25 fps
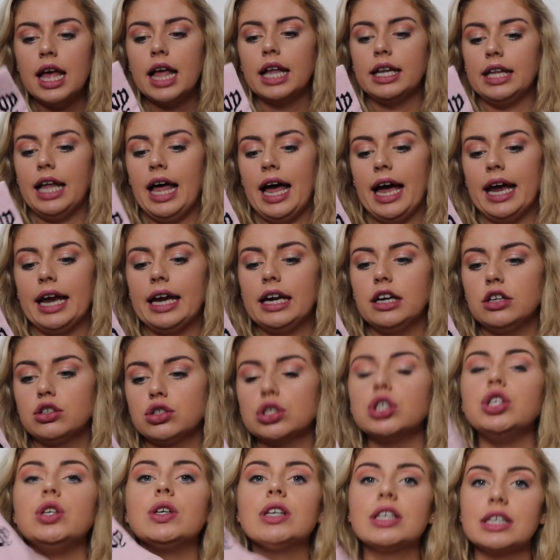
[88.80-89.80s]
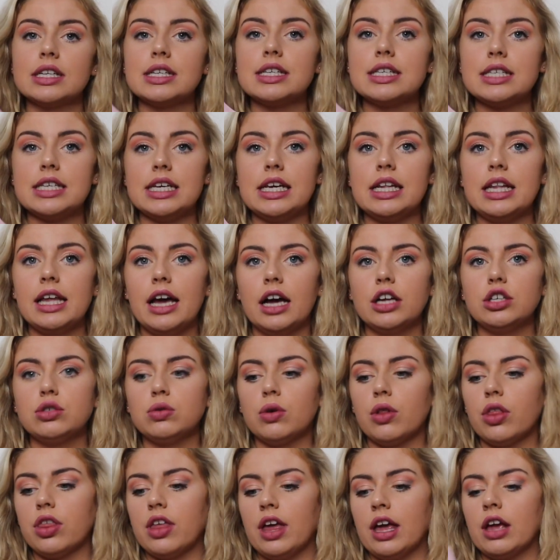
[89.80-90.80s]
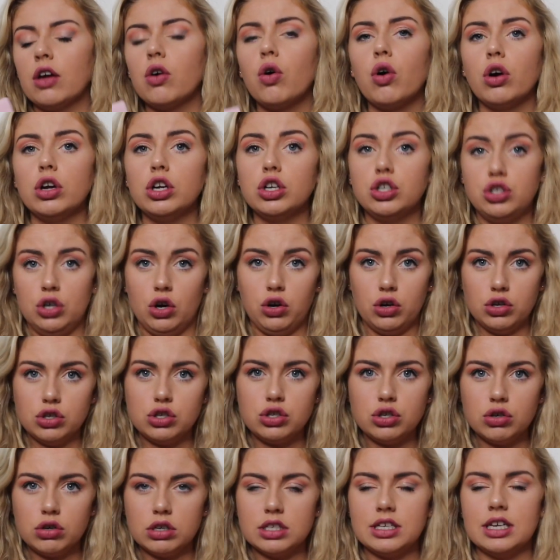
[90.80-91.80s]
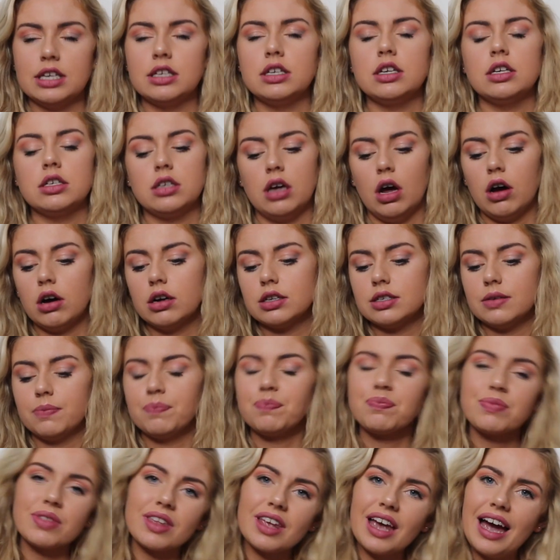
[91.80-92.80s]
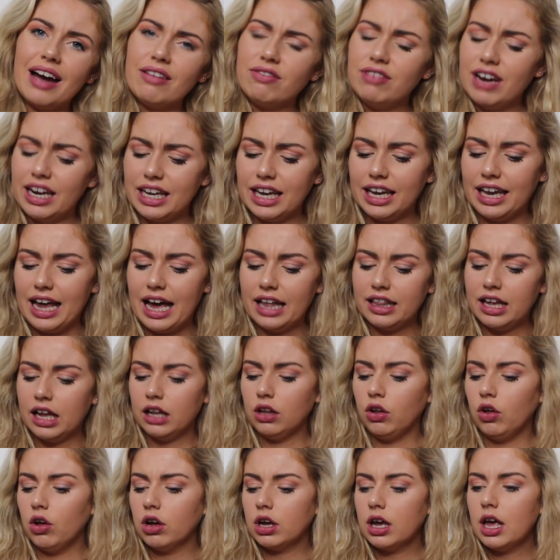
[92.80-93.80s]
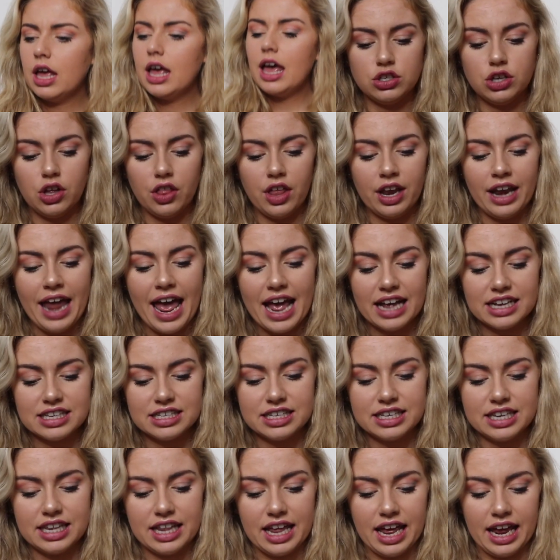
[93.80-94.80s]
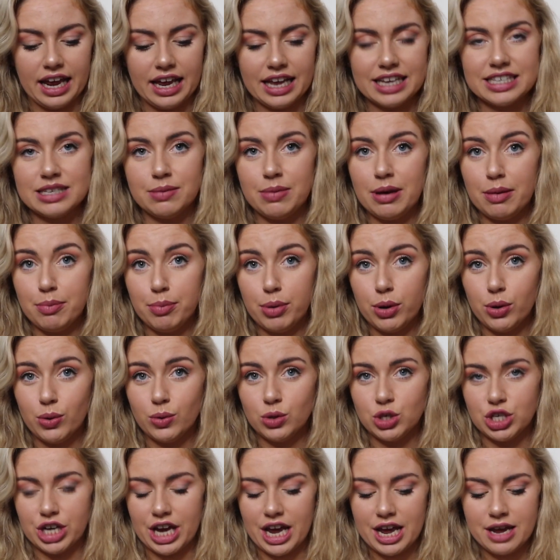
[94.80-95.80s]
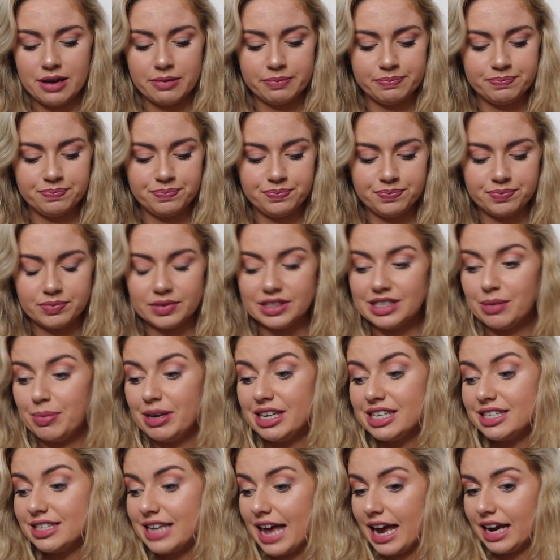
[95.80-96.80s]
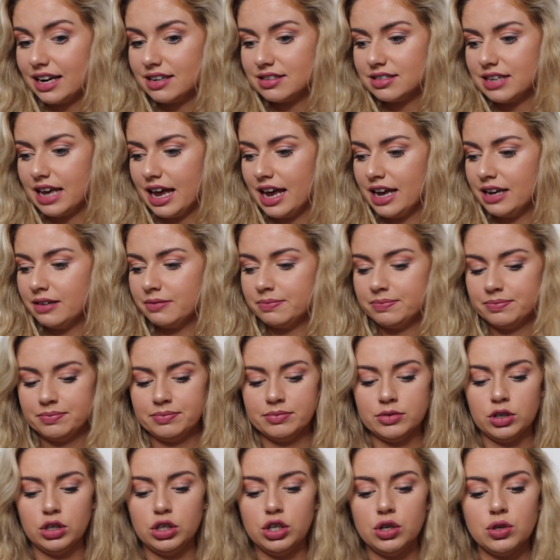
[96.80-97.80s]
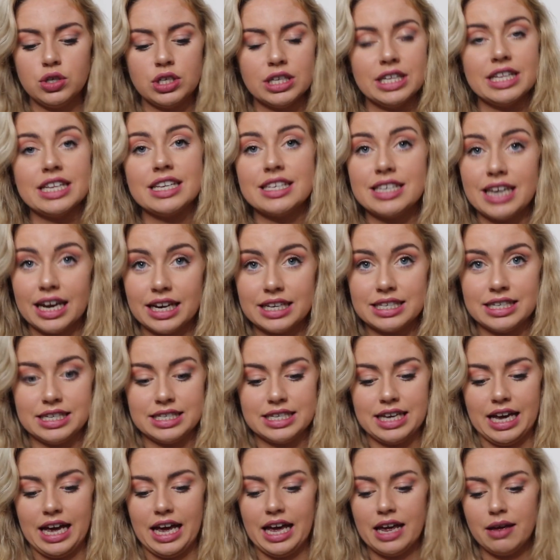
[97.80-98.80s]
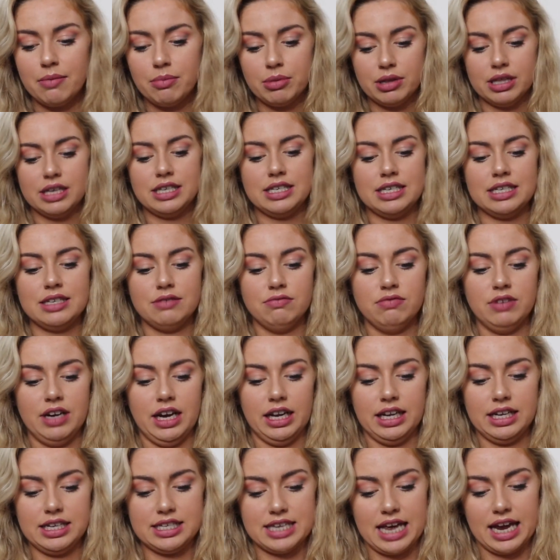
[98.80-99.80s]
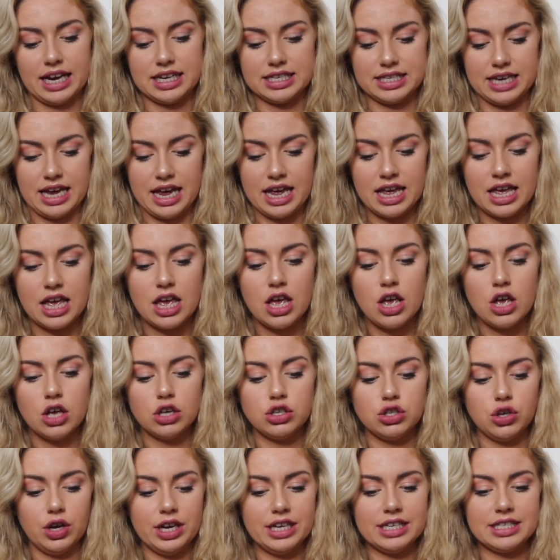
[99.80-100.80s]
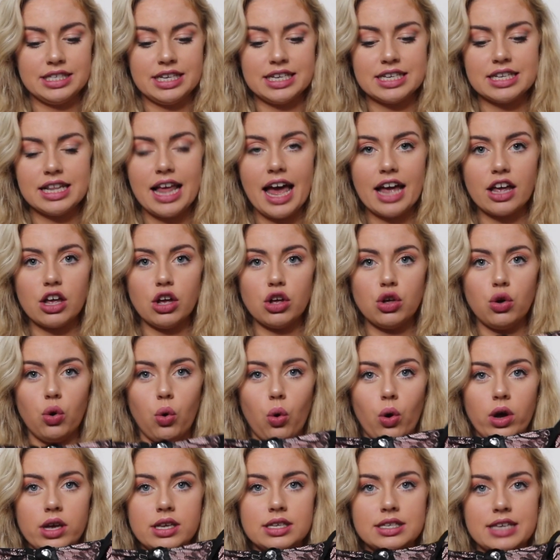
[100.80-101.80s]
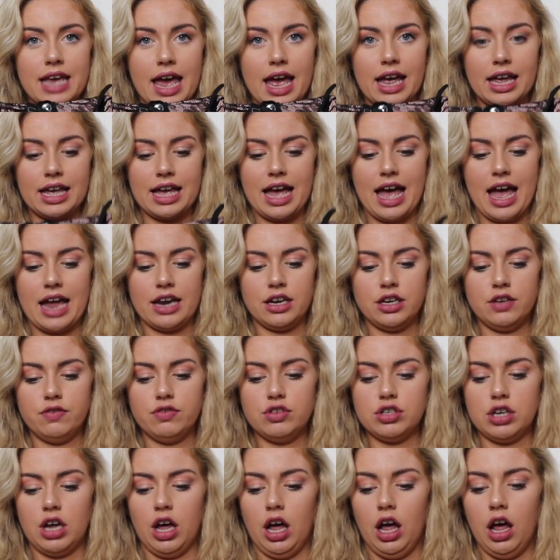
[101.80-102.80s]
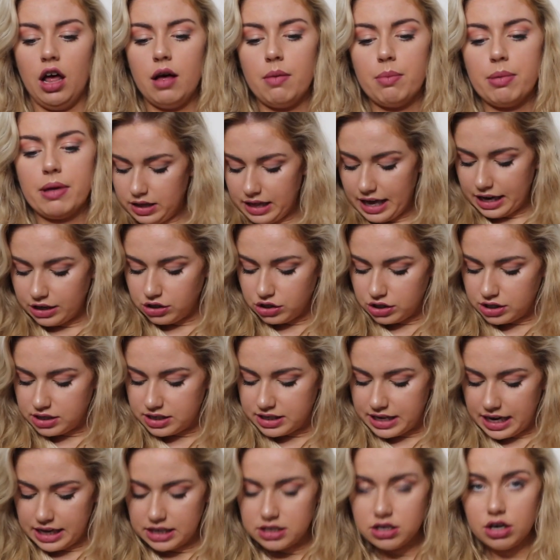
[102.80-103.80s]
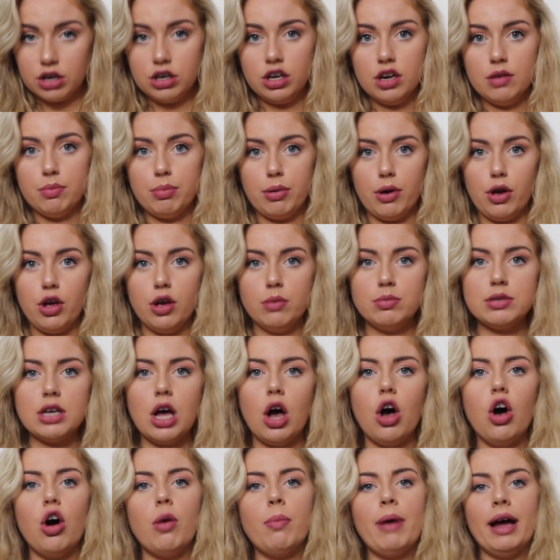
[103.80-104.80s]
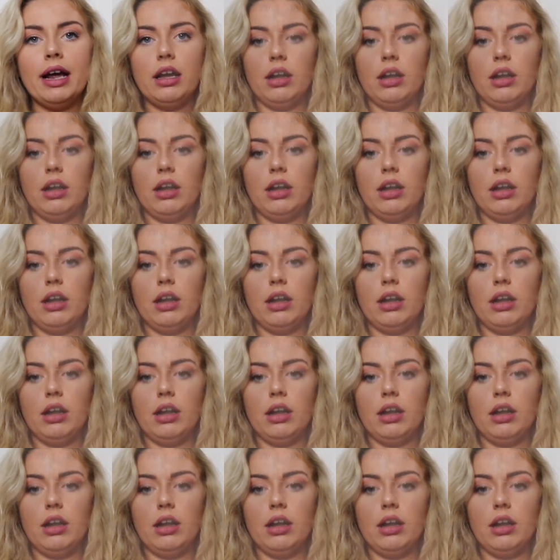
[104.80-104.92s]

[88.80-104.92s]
like, so you can see the actual thing, or your joggers tucked into your socks. I really like that look. So the next thing is a bit bougie. It's a bit sexy. Not usually the sexy type, but this is really sexy. So it's this like corset kind of top that just sits on your boobs. Oh my